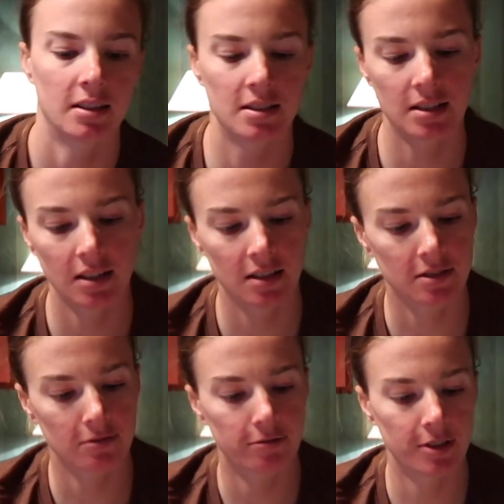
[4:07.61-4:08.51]
This I got
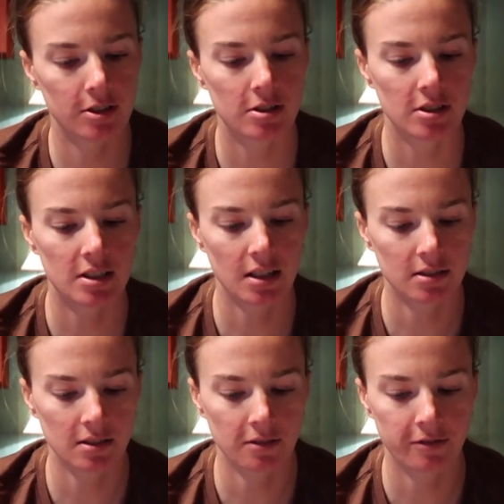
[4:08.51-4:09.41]
to finish the
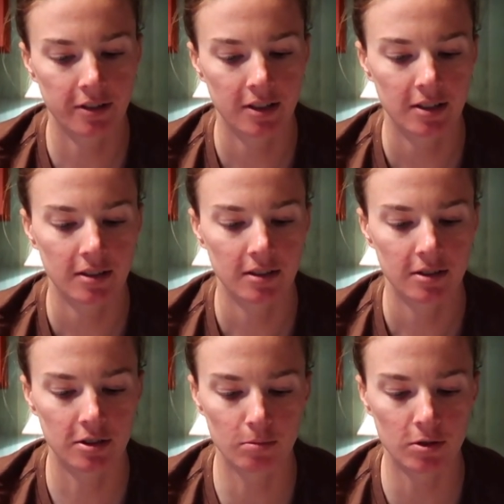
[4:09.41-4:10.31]
set of
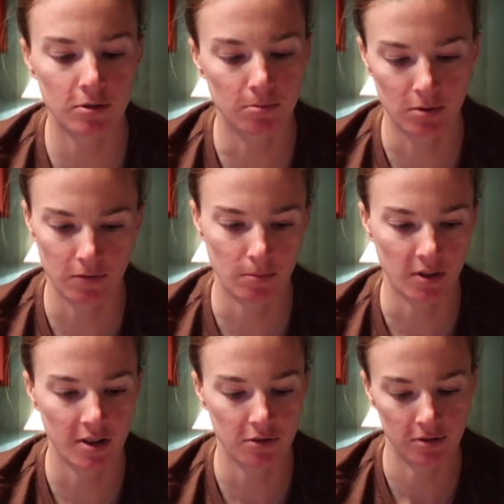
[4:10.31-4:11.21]
Tsum Tsums from the
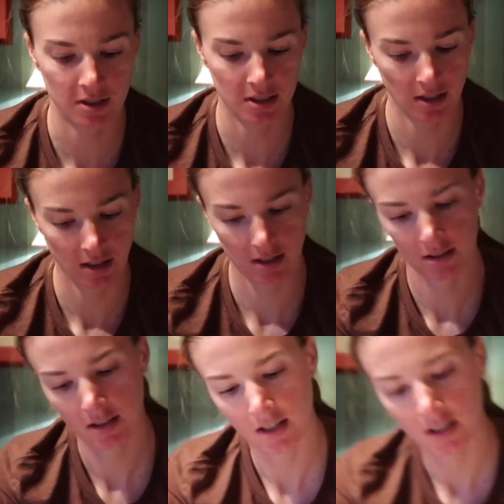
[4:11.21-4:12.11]
countries that I got.